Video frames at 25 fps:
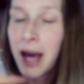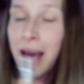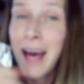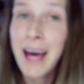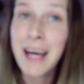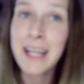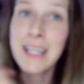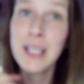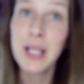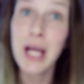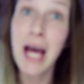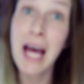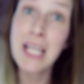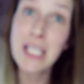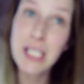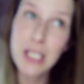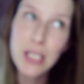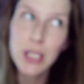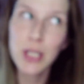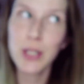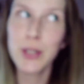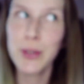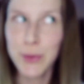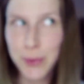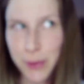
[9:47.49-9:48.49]
and as
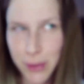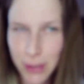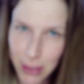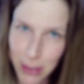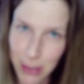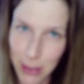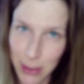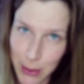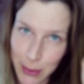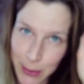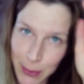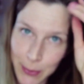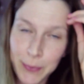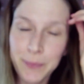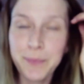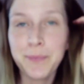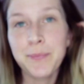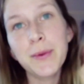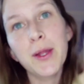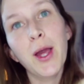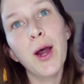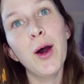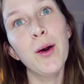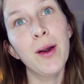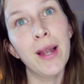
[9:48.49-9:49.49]
the gurus do,
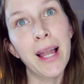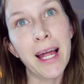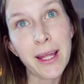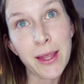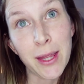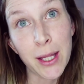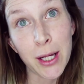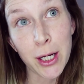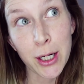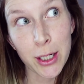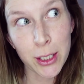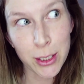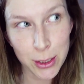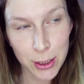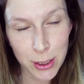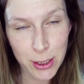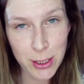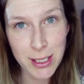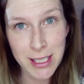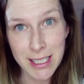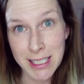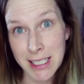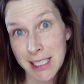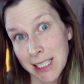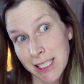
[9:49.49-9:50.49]
or like the
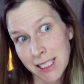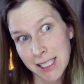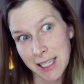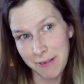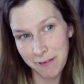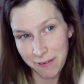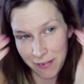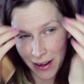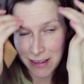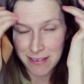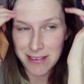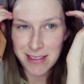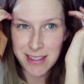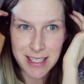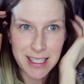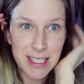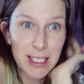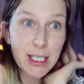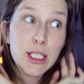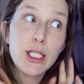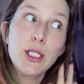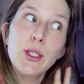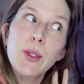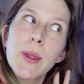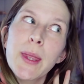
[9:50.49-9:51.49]
girls and stuff I've
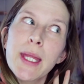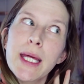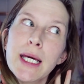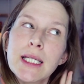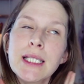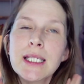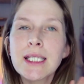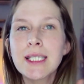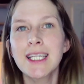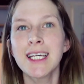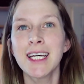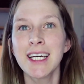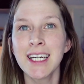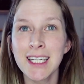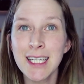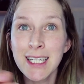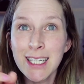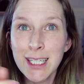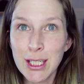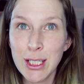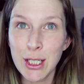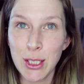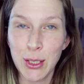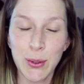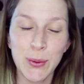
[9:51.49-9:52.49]
seen do this,
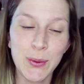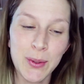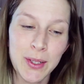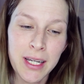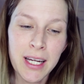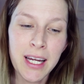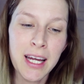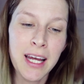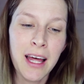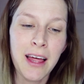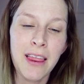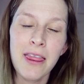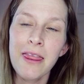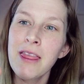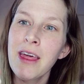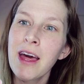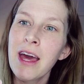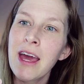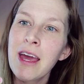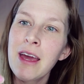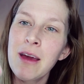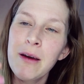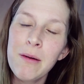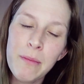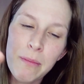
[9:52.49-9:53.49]

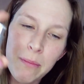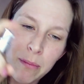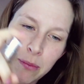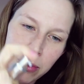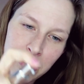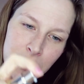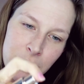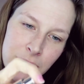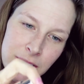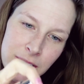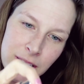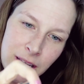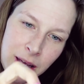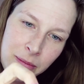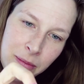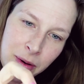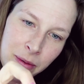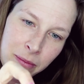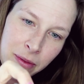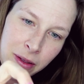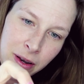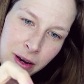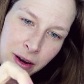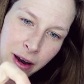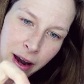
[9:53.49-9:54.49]
they put some
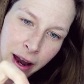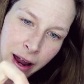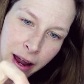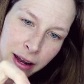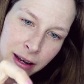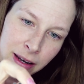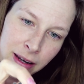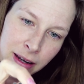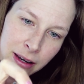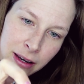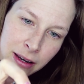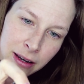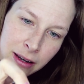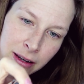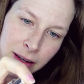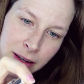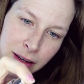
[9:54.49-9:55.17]
on their hand.